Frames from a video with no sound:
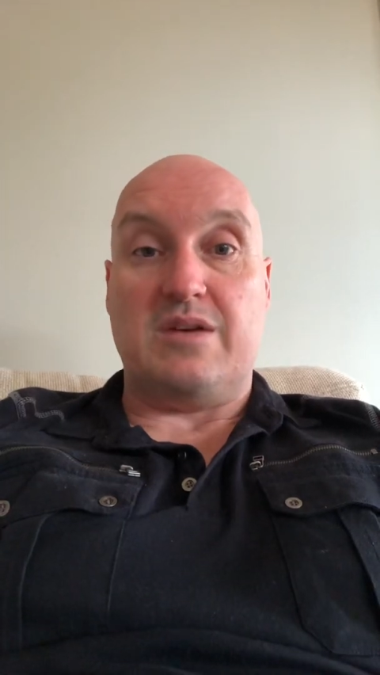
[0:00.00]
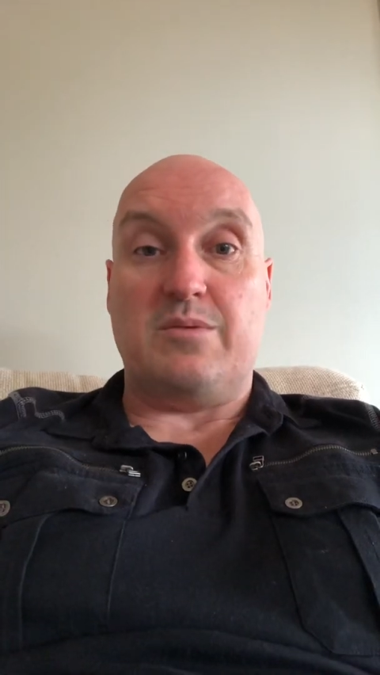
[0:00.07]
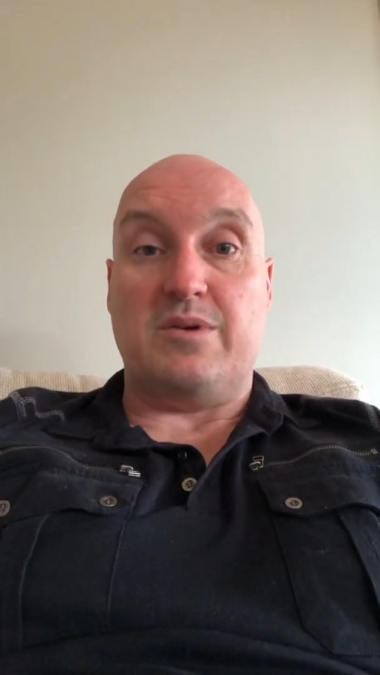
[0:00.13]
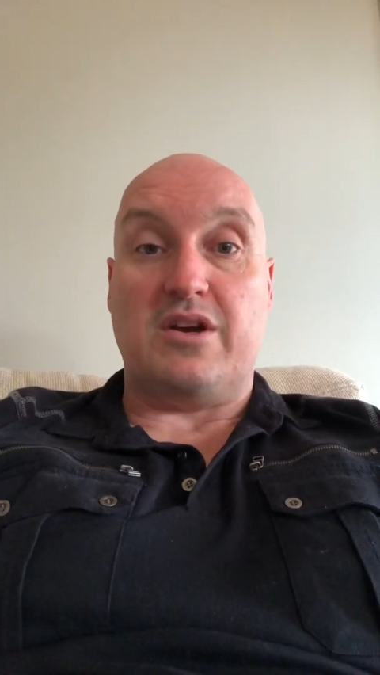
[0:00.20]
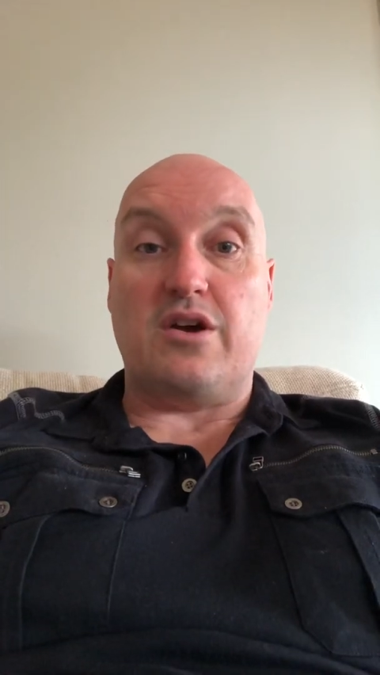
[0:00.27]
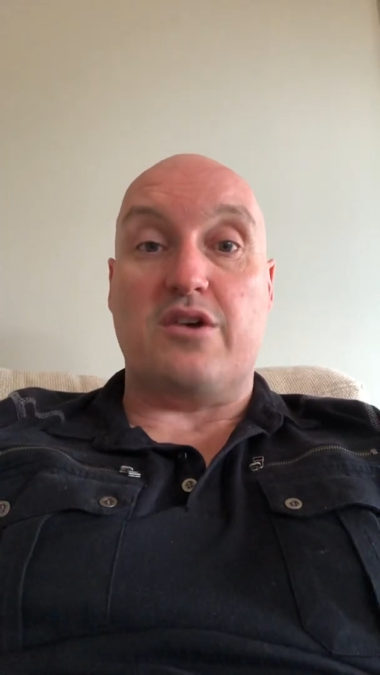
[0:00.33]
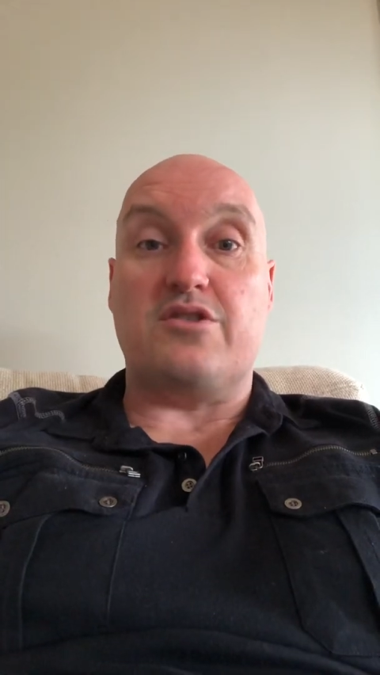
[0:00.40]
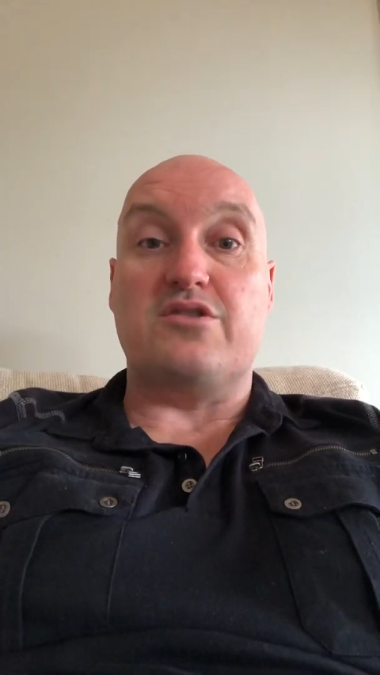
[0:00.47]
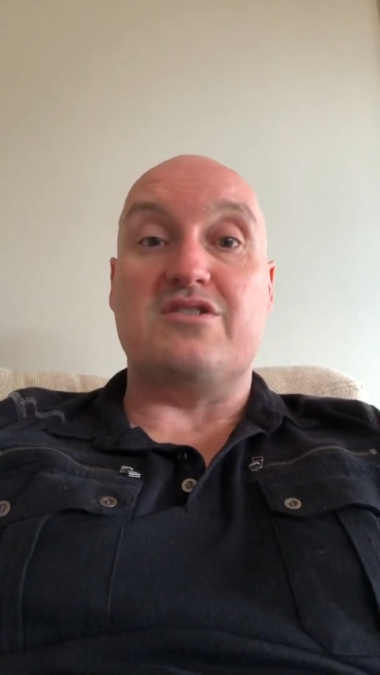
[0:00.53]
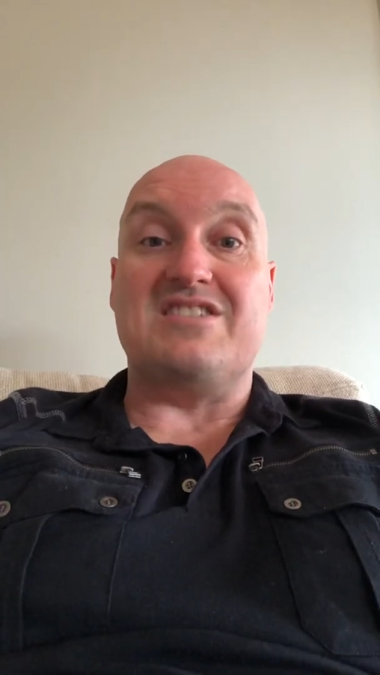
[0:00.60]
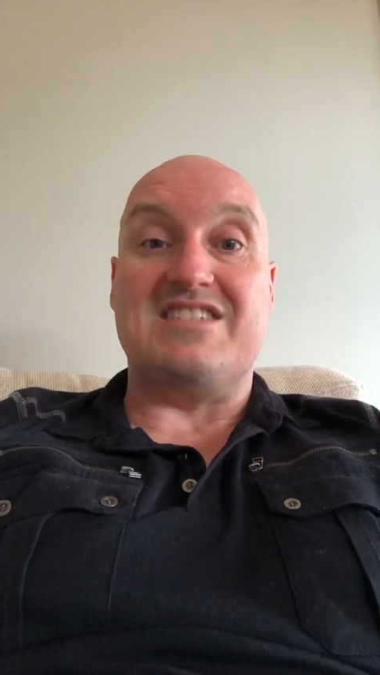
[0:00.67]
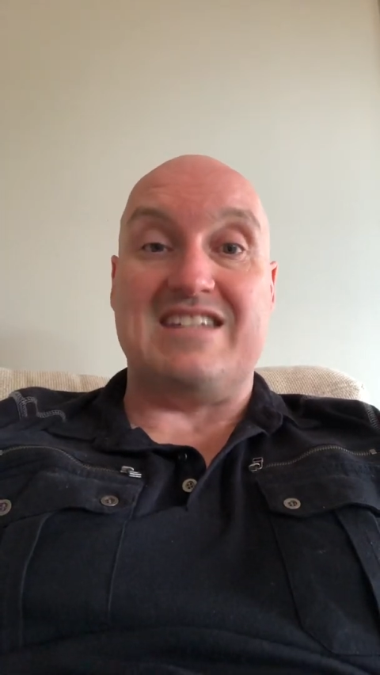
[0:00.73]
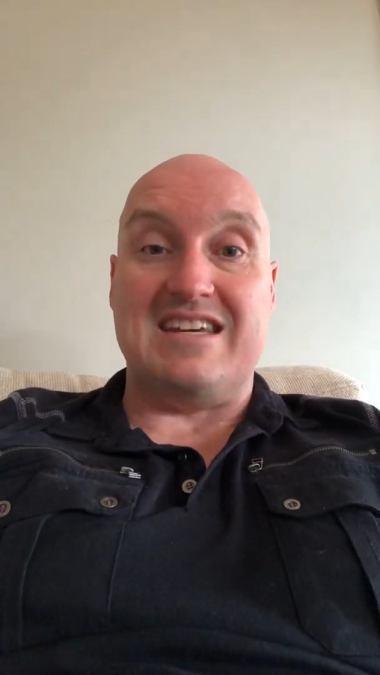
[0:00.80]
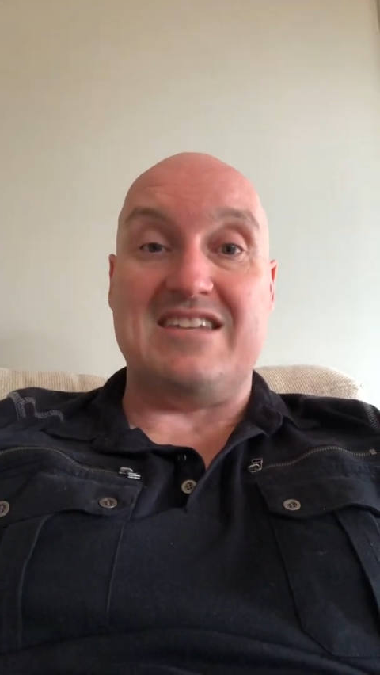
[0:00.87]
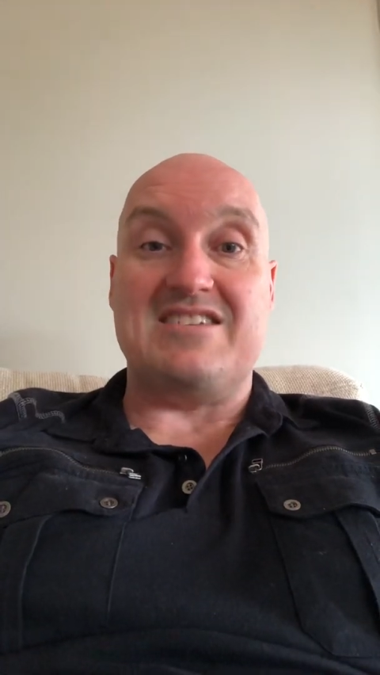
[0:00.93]
then we're going to
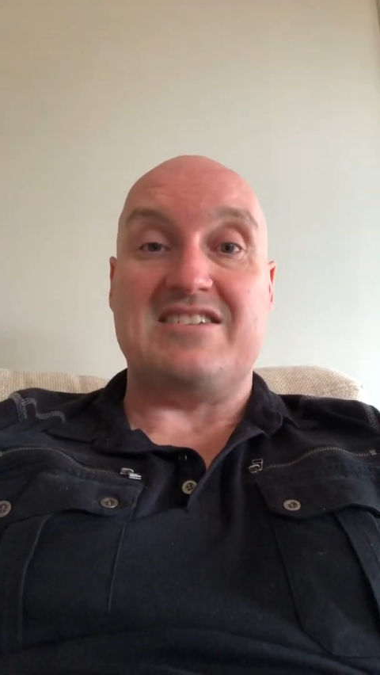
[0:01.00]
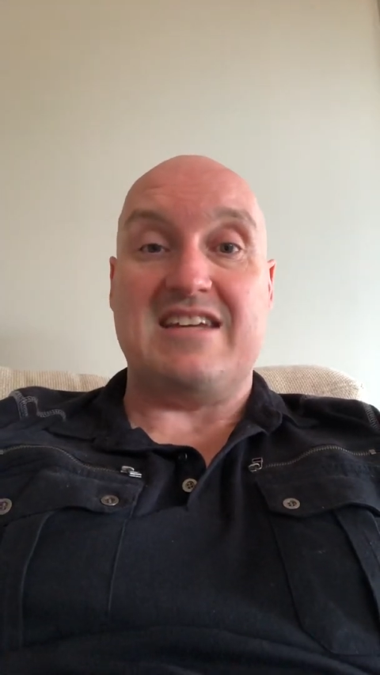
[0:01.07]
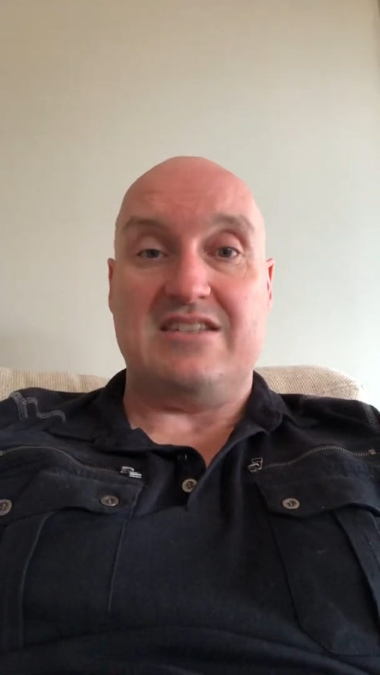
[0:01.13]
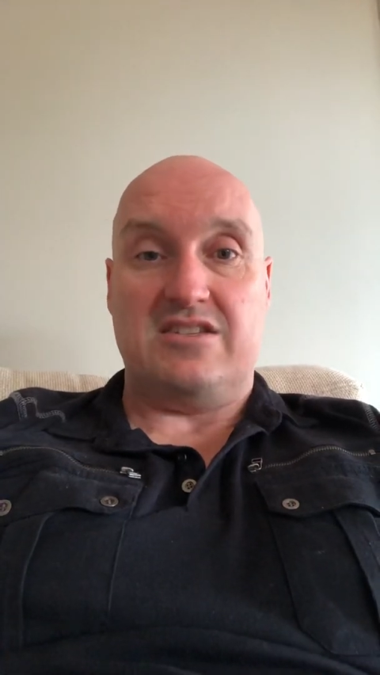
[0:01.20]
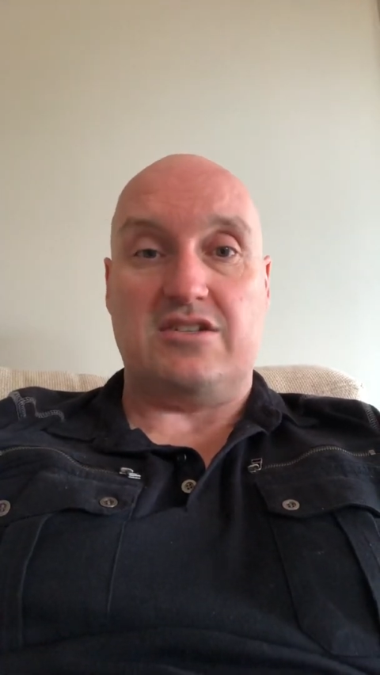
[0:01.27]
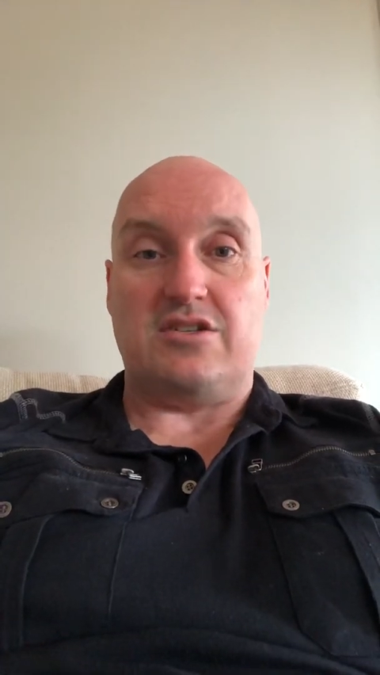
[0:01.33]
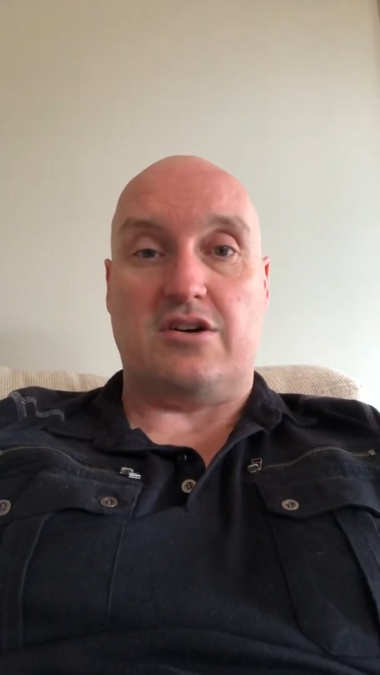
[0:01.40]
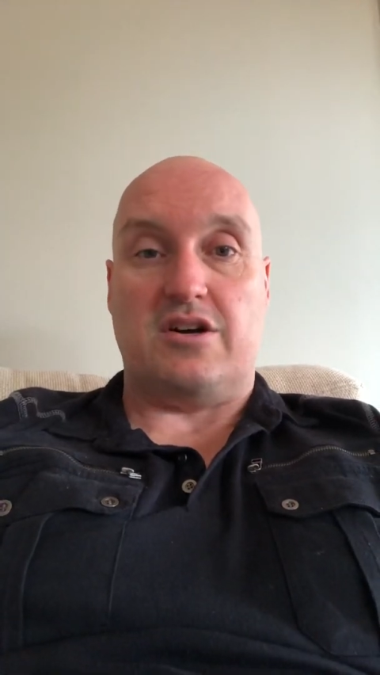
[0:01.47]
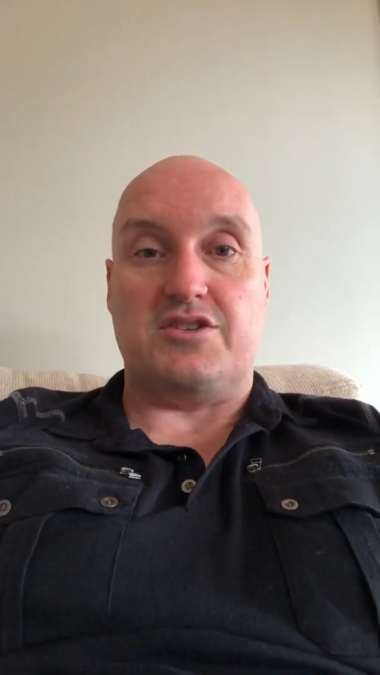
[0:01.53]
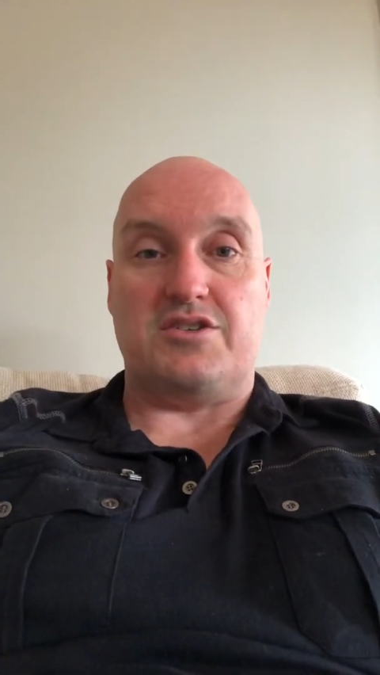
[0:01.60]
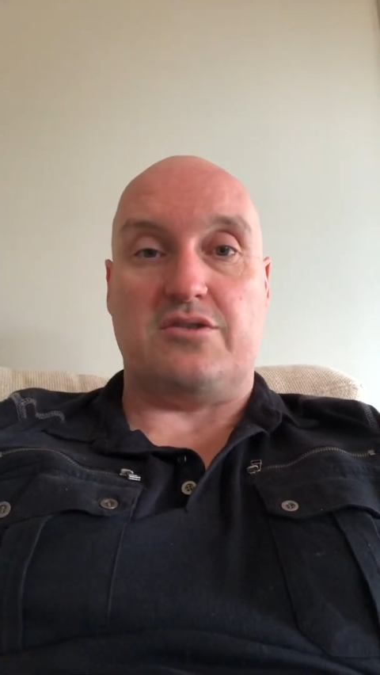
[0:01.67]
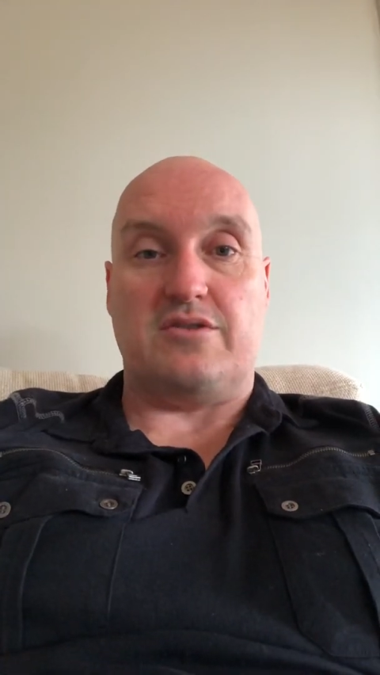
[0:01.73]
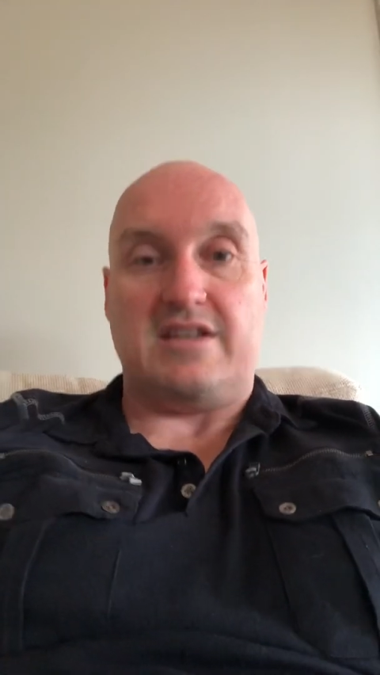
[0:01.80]
desensitize you.